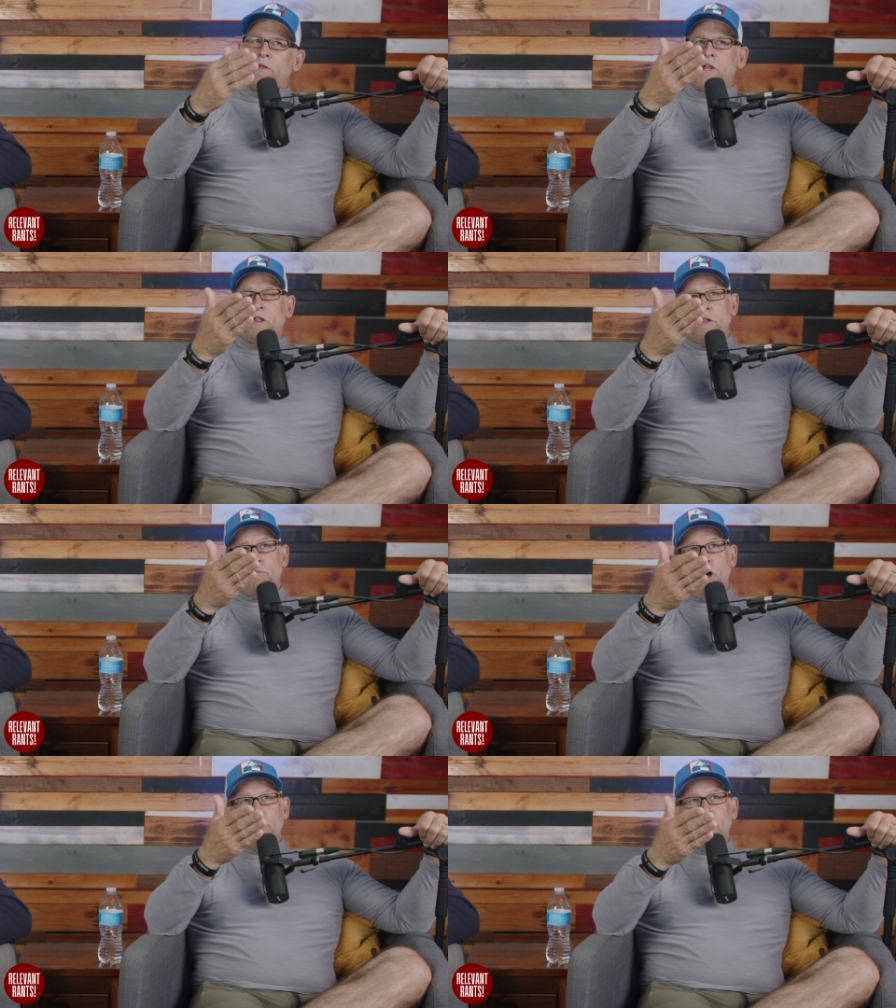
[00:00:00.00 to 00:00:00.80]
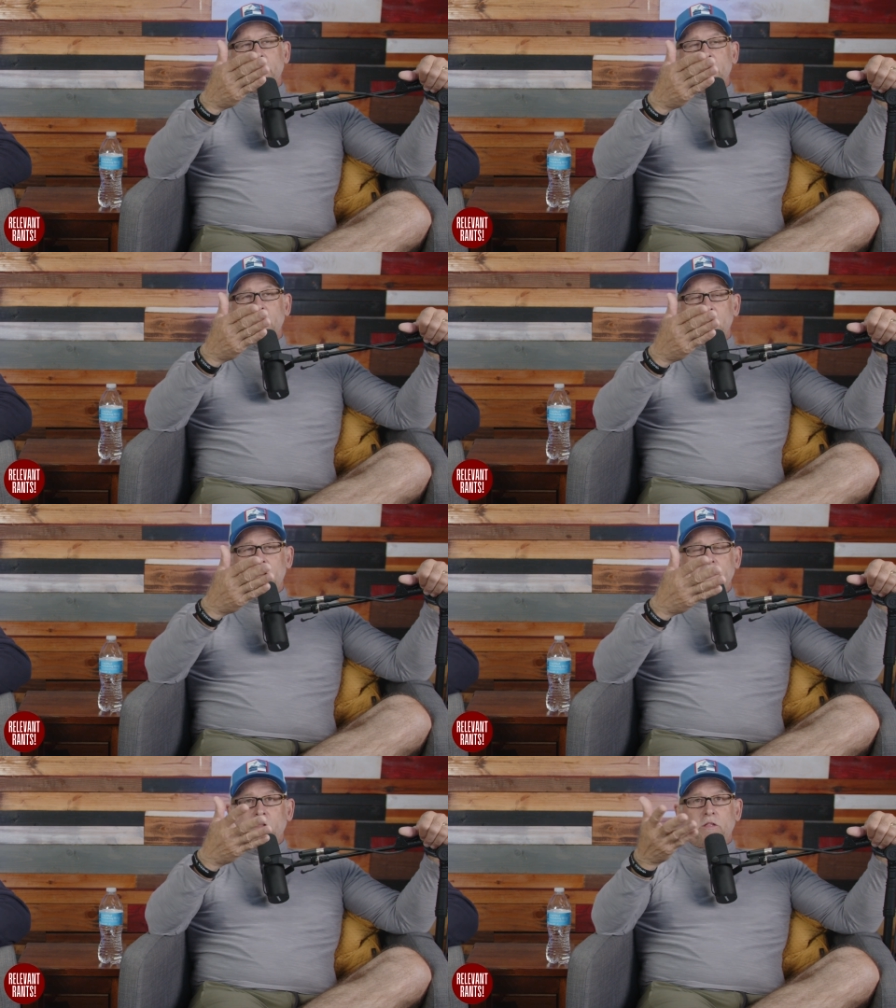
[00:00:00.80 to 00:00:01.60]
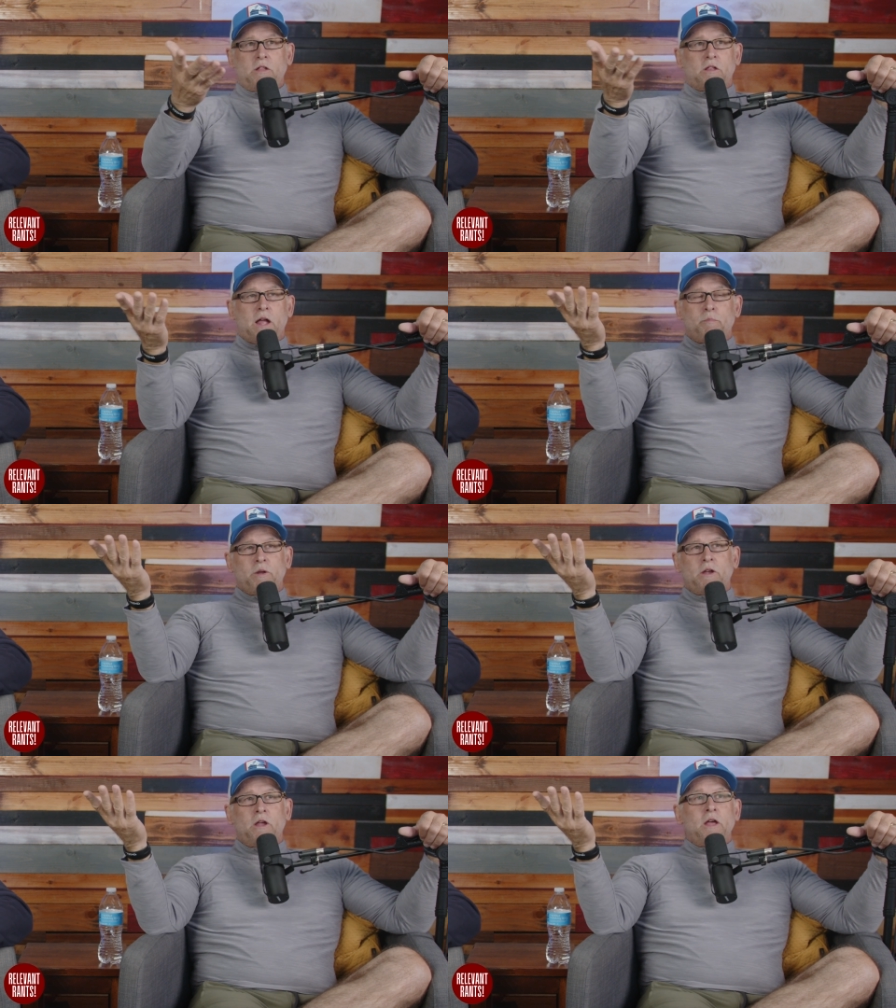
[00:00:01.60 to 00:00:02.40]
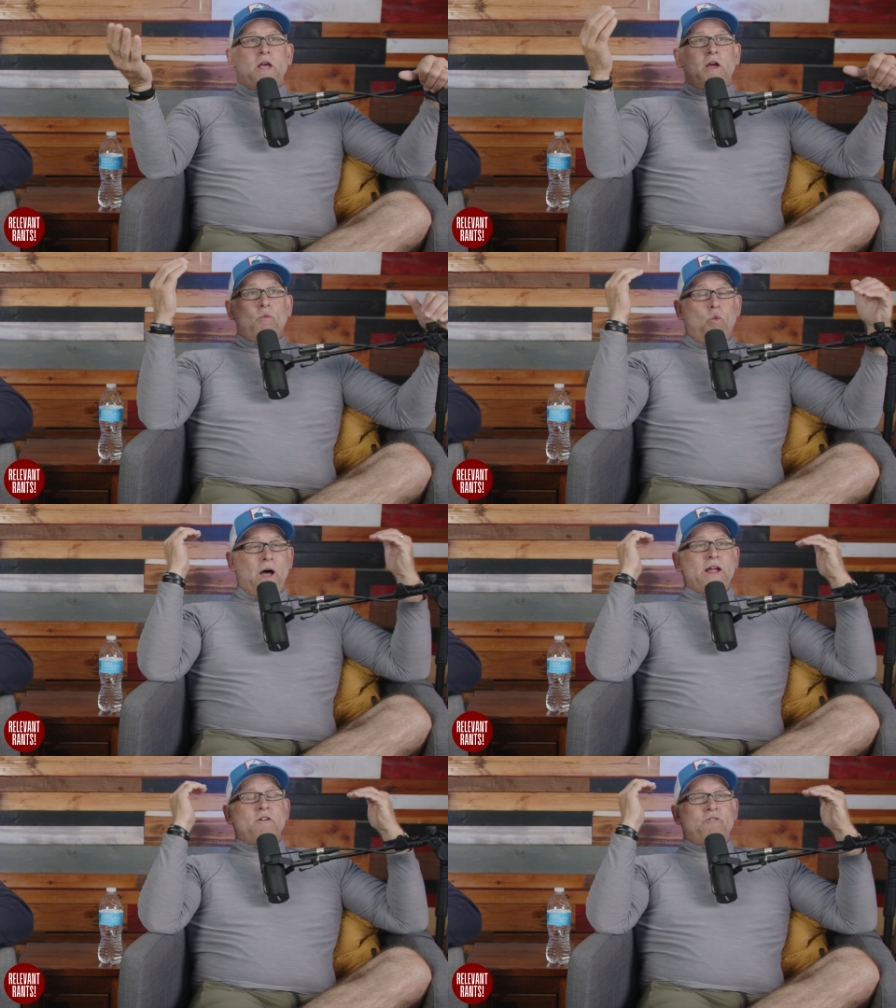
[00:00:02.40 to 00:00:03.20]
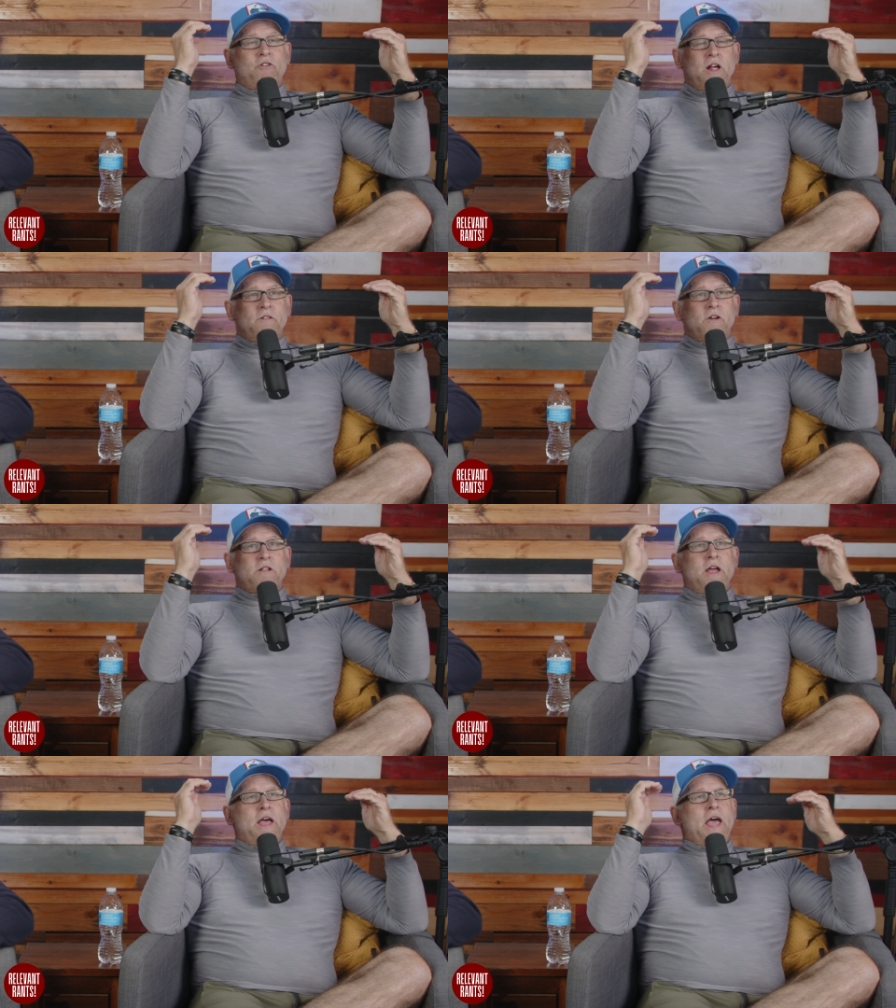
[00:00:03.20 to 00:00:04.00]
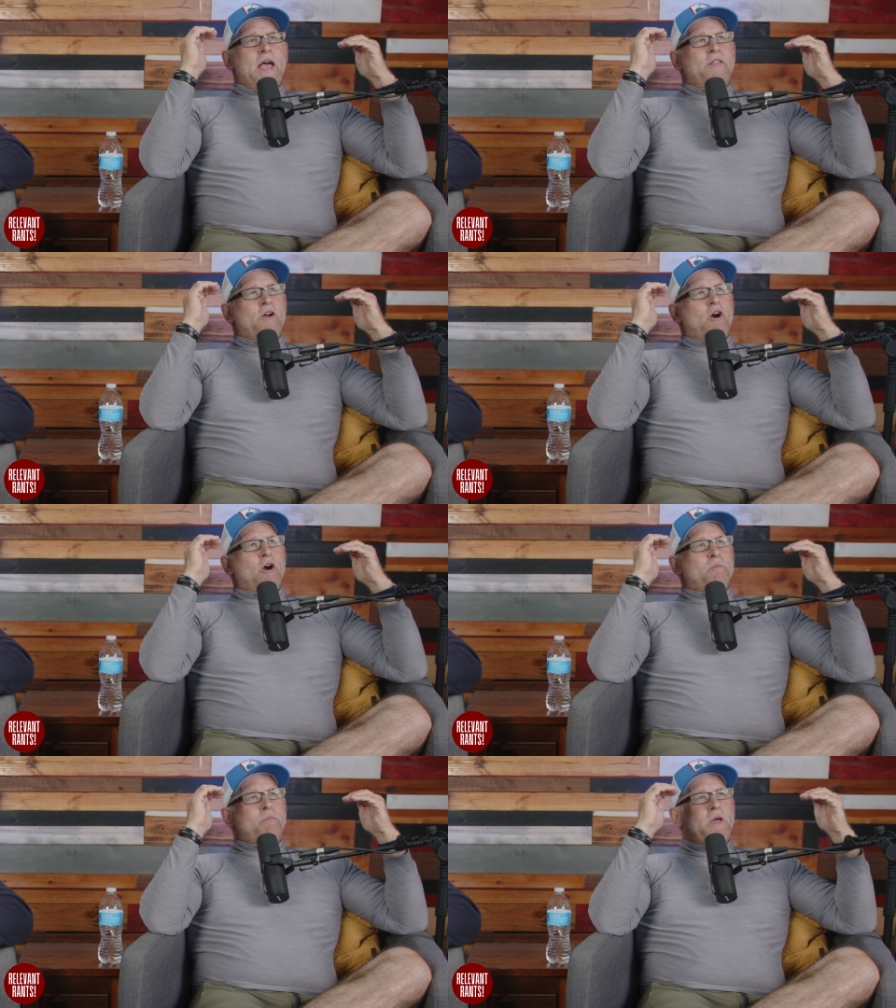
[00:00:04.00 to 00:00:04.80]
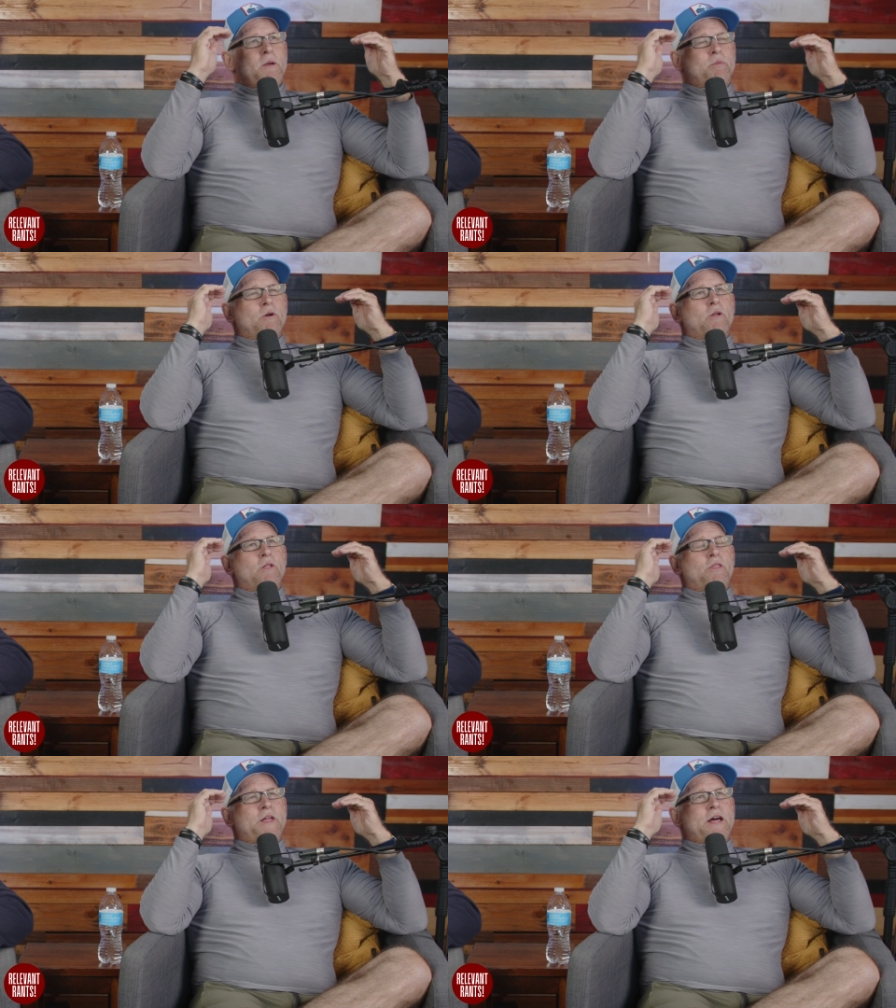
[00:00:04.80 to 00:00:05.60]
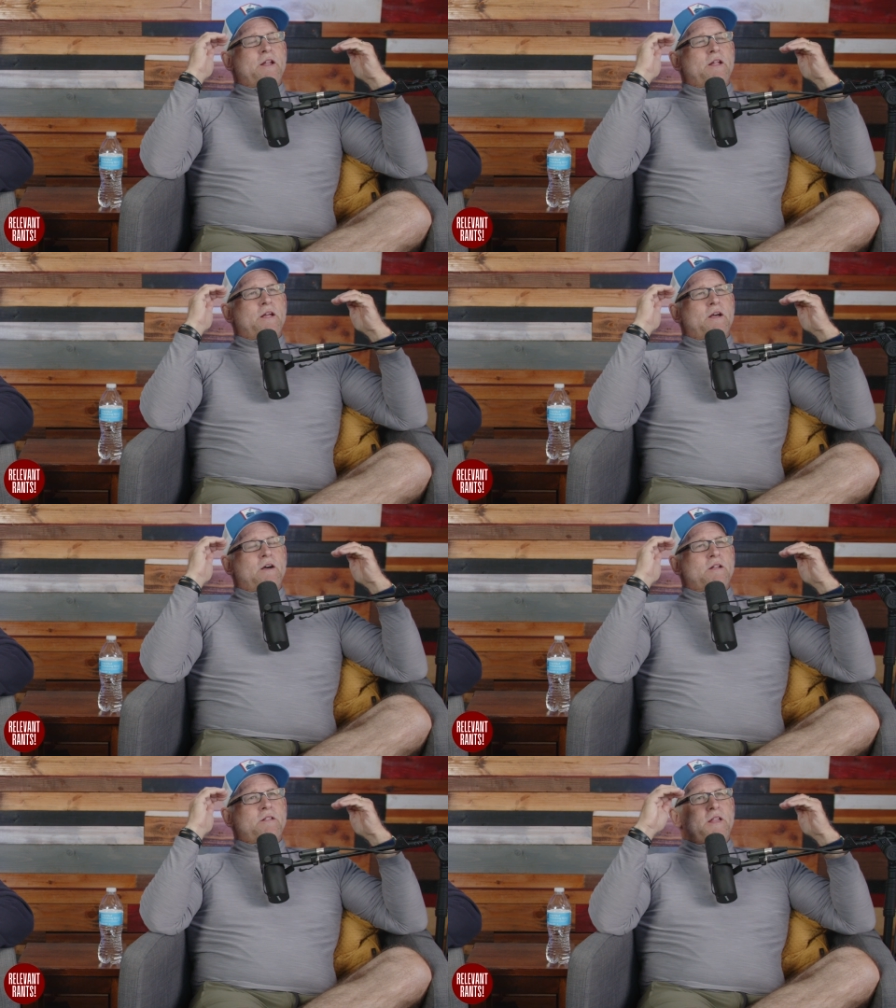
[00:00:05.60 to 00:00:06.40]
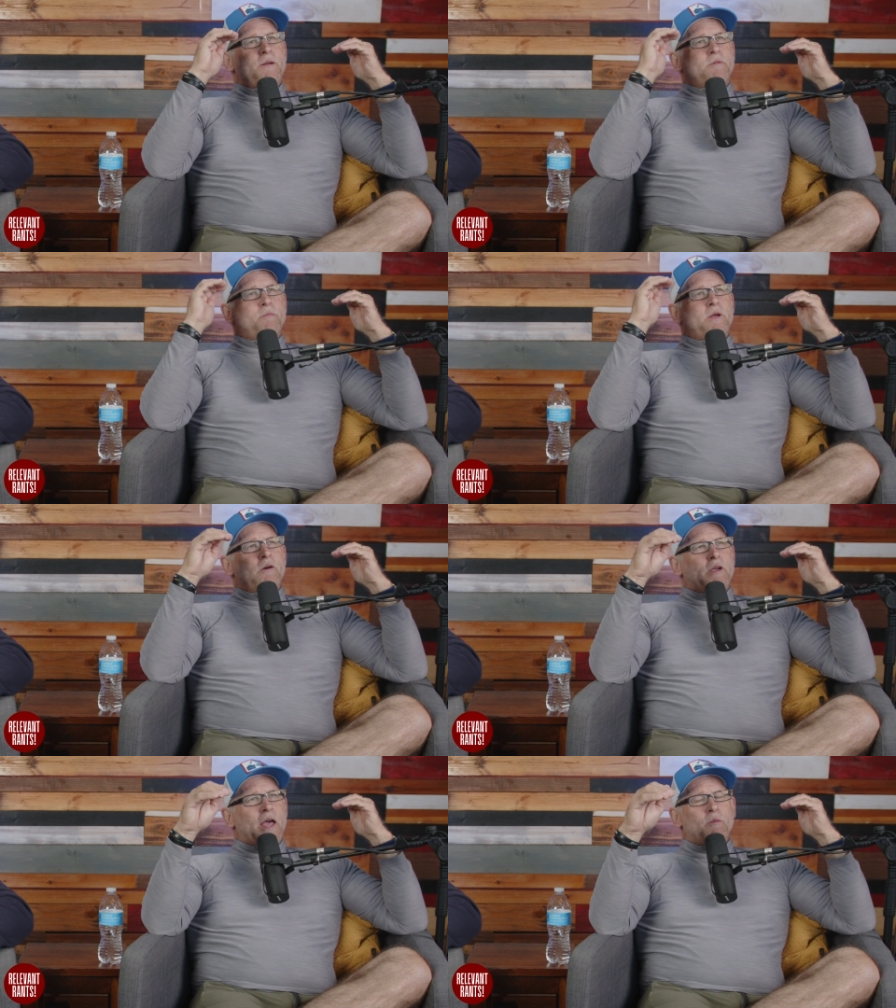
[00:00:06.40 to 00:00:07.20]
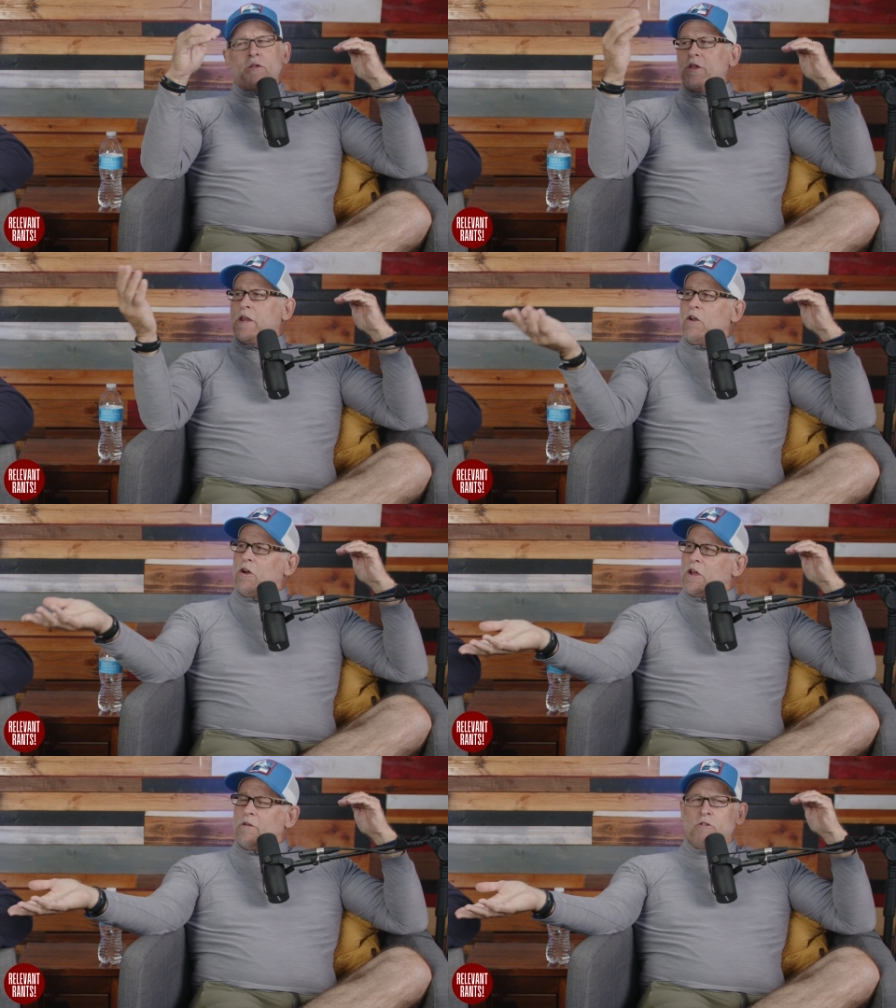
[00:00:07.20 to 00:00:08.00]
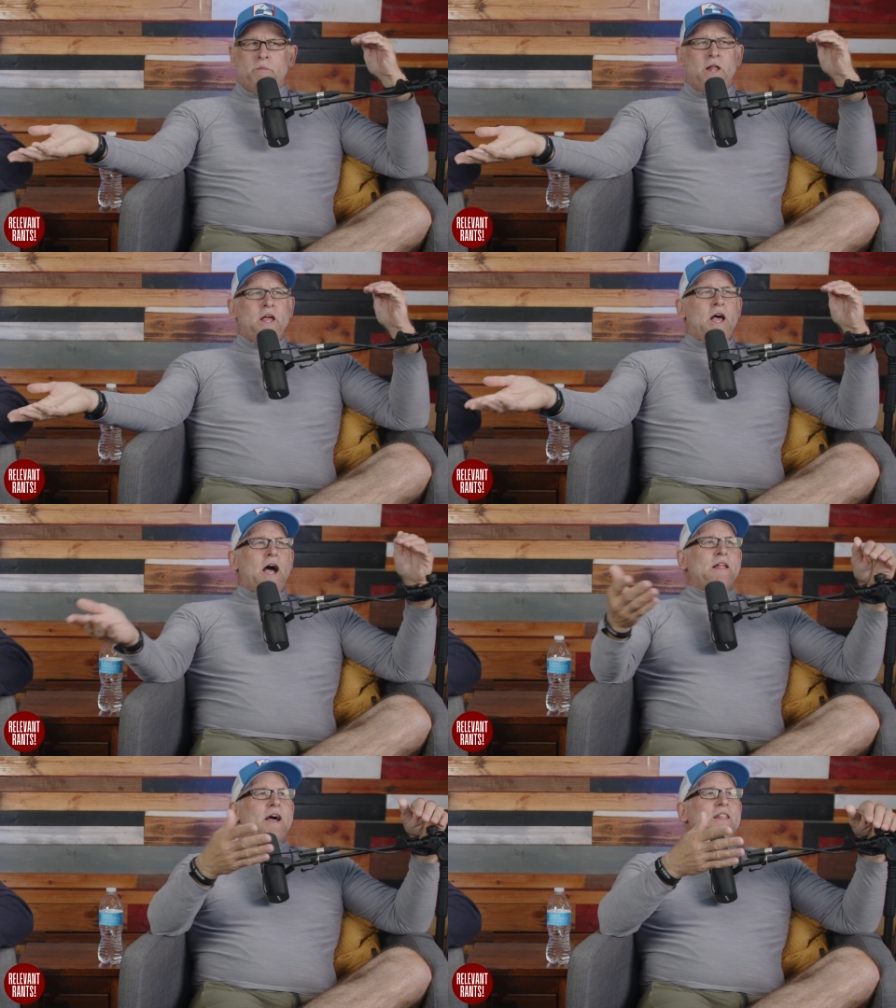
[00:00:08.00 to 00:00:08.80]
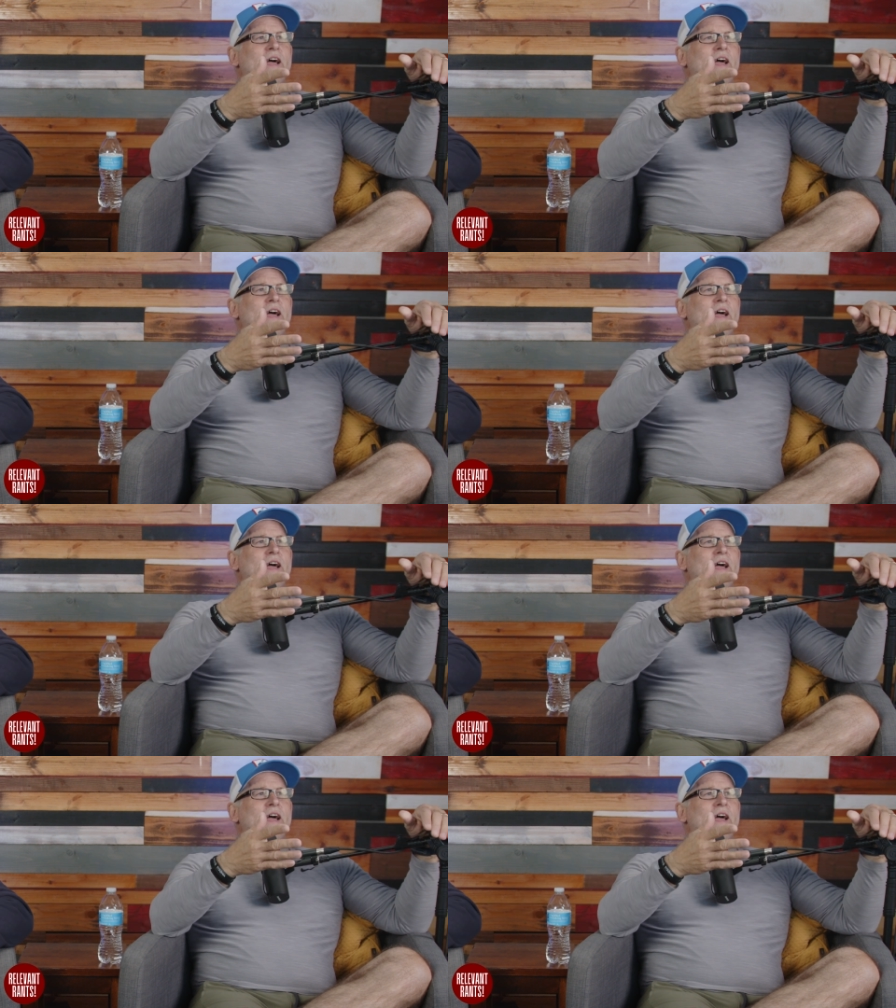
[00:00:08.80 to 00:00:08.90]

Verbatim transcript: but this is modern day. It's happening right in front of us, and there are people that seem to be okay with it in our government. I